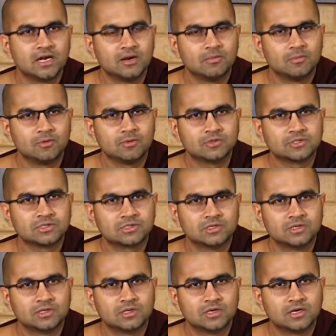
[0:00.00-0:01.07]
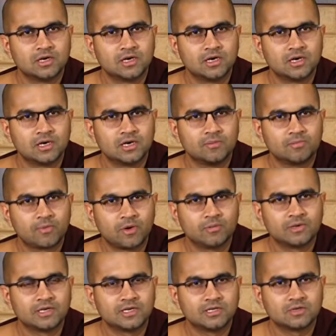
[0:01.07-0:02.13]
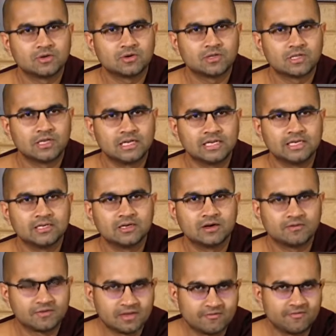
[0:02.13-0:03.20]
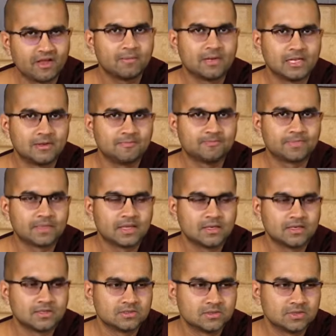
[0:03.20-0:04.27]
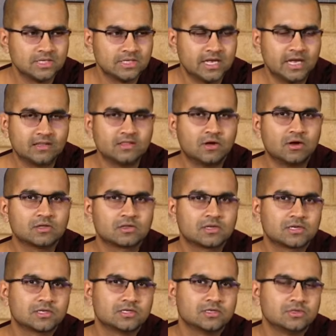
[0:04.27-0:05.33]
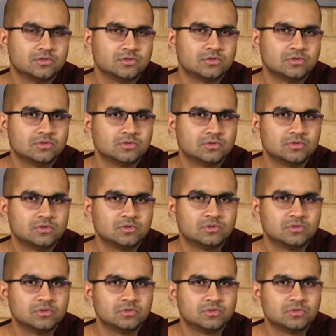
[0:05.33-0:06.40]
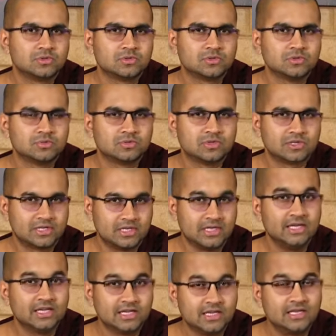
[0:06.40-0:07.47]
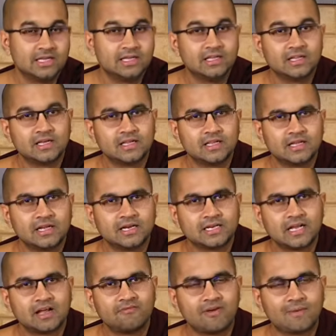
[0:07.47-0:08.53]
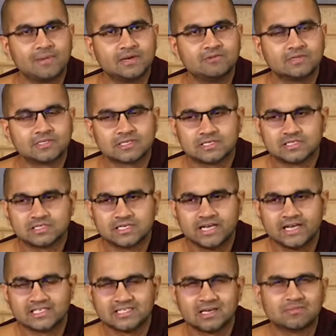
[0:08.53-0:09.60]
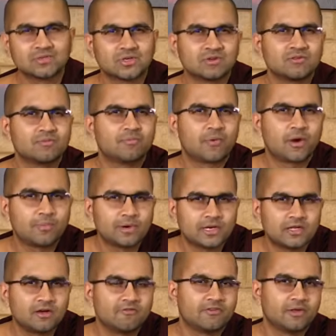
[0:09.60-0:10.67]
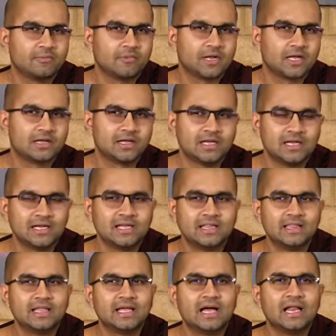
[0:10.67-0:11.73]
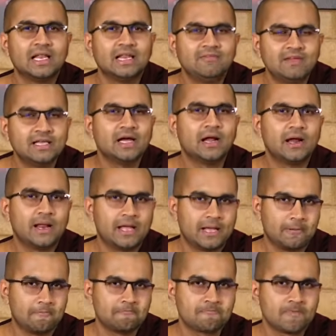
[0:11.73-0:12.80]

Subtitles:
most prominent or the leader of the family. So he had the authority to the entire family was considered as some sort of property of him, like they are living under him.